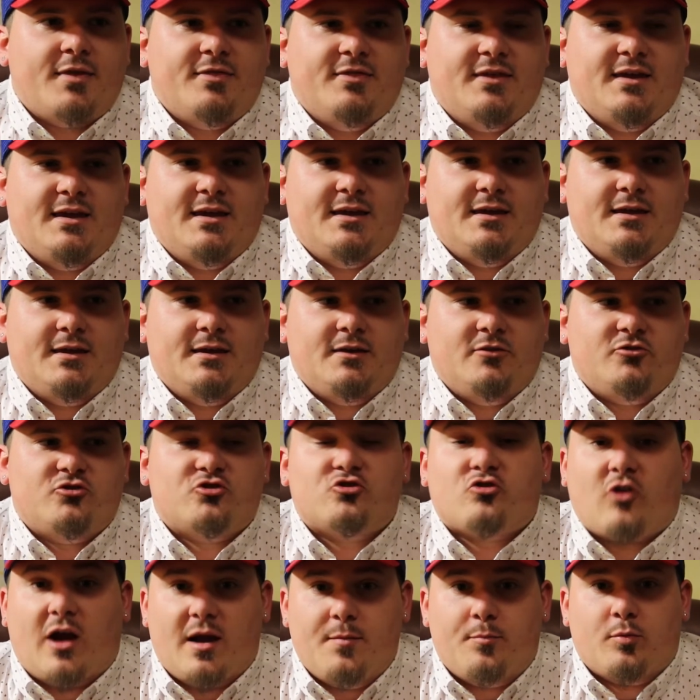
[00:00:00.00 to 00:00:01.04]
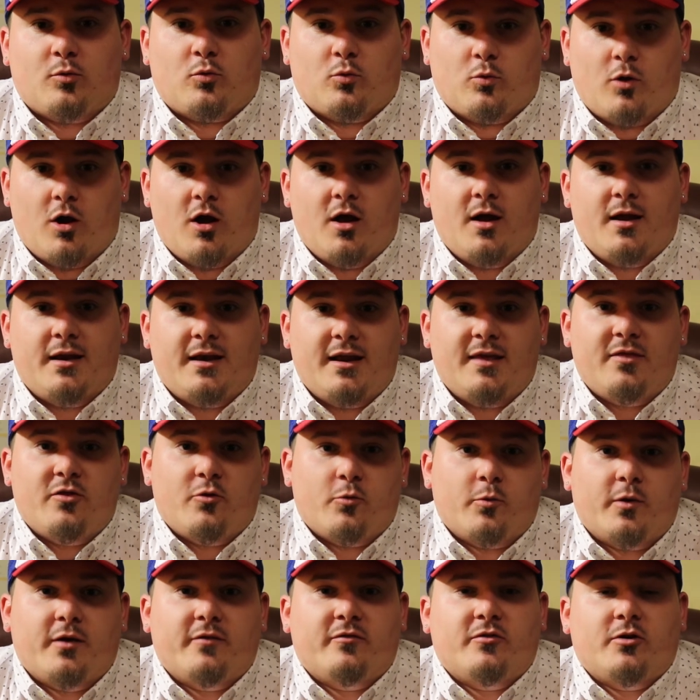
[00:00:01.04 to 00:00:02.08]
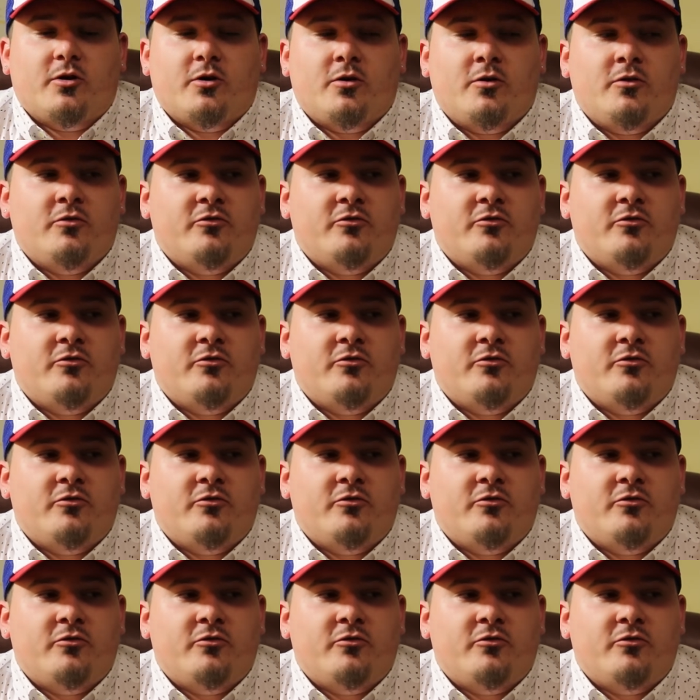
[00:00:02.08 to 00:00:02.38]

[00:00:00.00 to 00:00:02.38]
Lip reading: the striper run in the river.